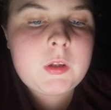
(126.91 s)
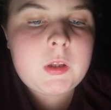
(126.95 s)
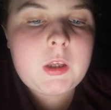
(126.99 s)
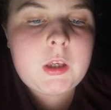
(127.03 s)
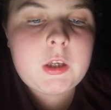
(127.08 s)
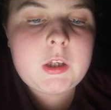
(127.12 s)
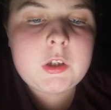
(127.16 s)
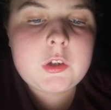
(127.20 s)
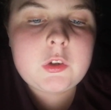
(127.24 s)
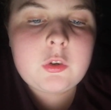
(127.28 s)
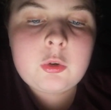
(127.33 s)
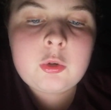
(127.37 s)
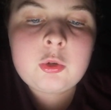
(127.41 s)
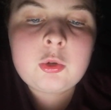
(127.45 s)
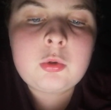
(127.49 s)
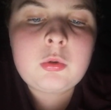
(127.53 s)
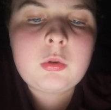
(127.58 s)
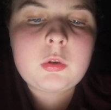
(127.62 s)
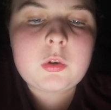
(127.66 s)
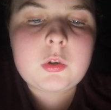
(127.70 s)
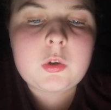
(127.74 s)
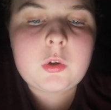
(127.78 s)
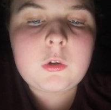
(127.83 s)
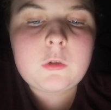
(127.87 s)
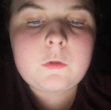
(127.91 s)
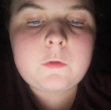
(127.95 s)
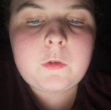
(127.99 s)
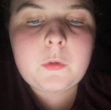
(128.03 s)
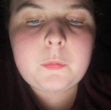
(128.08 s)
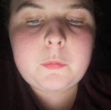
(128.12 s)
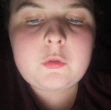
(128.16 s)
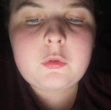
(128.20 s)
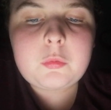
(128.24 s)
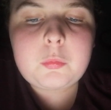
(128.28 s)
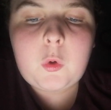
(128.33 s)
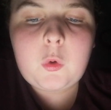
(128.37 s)
It can also occur
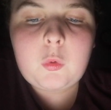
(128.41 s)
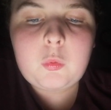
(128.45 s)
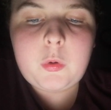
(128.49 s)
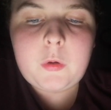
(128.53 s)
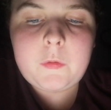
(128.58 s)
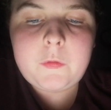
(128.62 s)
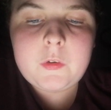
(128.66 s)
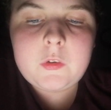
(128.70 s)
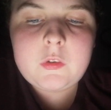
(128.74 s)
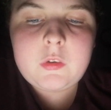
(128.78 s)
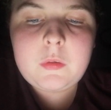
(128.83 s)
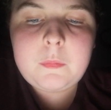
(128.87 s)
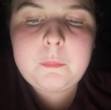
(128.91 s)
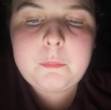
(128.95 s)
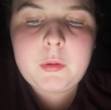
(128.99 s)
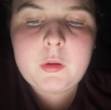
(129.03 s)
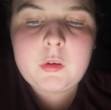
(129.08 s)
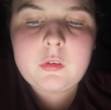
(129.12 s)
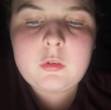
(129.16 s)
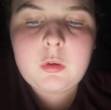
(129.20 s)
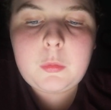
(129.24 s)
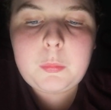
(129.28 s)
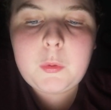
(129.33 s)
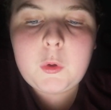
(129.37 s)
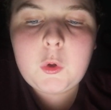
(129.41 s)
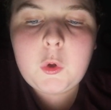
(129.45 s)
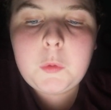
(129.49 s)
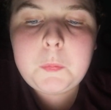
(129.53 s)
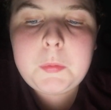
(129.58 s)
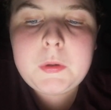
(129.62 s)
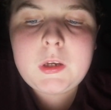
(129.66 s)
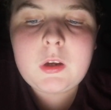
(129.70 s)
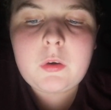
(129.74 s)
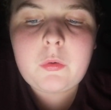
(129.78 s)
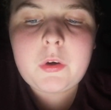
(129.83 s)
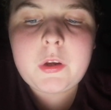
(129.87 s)
from small rivers in built-up
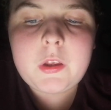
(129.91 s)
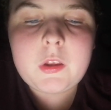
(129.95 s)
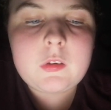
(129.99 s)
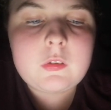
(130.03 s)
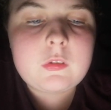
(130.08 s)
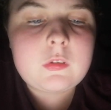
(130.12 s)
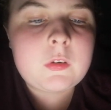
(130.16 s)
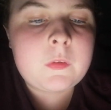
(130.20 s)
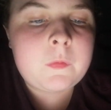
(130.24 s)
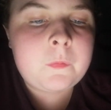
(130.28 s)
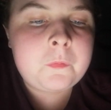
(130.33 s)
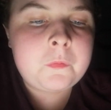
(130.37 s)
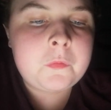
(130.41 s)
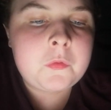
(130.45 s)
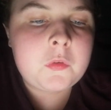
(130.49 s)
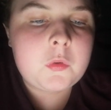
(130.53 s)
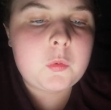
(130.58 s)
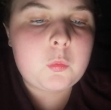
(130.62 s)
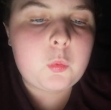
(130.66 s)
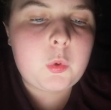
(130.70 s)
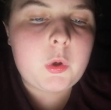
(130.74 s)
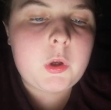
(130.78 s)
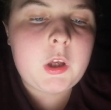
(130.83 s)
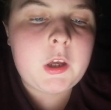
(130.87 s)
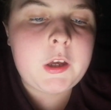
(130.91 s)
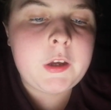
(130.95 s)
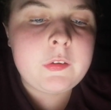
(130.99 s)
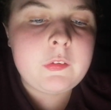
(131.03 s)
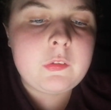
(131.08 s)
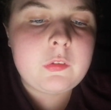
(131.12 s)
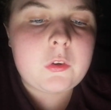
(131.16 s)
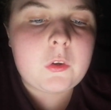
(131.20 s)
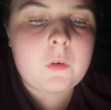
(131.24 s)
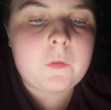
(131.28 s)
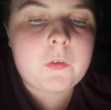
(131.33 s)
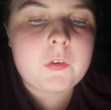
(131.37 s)
urban areas, where hard
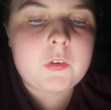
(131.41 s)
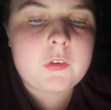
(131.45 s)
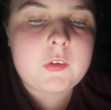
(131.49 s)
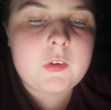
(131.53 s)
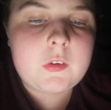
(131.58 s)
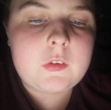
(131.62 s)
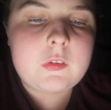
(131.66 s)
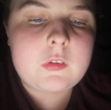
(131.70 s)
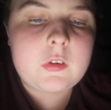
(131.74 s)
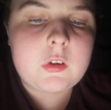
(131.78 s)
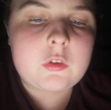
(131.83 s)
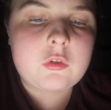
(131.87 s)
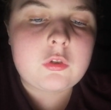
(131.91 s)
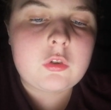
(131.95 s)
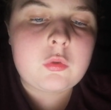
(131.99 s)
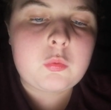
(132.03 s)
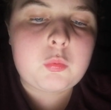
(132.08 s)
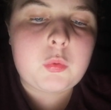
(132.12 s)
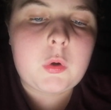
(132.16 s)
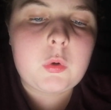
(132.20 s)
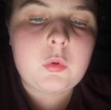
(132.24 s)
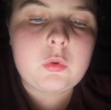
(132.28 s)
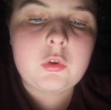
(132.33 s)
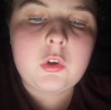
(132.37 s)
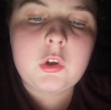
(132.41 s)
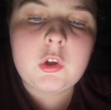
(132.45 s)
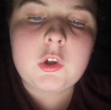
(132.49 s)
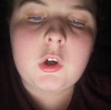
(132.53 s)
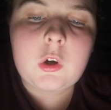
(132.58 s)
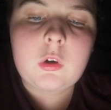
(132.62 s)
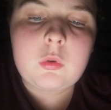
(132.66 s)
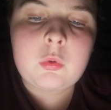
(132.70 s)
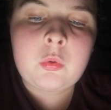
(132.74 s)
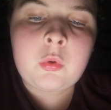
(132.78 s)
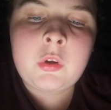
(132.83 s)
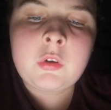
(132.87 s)
surfaces such as roads and
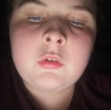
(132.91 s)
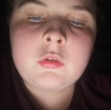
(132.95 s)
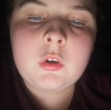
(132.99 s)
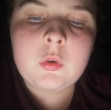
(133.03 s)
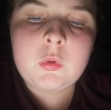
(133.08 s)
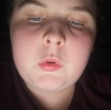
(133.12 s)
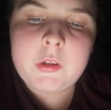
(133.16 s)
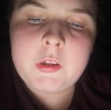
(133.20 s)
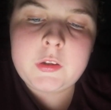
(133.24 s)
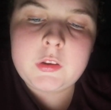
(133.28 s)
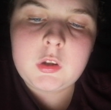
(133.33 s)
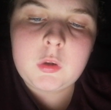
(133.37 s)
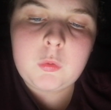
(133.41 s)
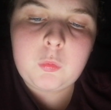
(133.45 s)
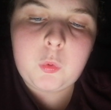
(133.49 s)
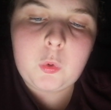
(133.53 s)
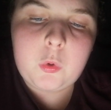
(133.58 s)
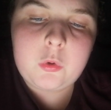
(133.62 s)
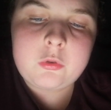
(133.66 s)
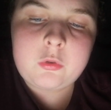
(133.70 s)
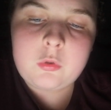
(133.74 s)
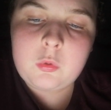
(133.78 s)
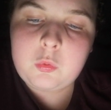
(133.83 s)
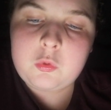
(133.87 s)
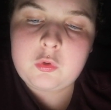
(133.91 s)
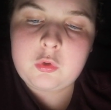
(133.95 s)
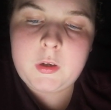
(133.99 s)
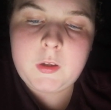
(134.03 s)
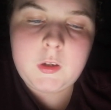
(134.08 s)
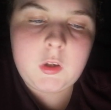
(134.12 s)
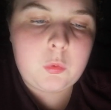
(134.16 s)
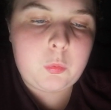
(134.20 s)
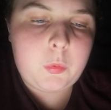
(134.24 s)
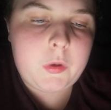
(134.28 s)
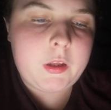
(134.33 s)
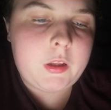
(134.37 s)
concrete don't let the water
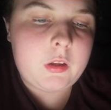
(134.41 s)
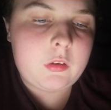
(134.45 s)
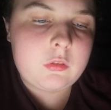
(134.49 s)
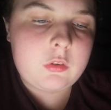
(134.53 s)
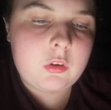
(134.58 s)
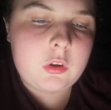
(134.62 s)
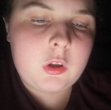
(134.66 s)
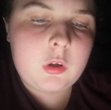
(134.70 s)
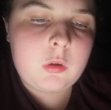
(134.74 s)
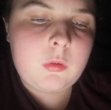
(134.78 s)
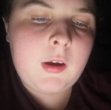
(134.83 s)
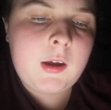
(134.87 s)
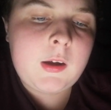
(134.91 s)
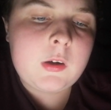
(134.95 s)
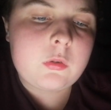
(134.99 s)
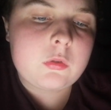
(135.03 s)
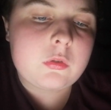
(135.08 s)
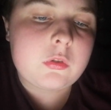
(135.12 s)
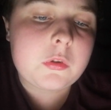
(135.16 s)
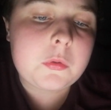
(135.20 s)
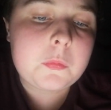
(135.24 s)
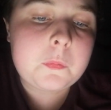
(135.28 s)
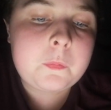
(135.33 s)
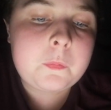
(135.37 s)
drain away into the ground.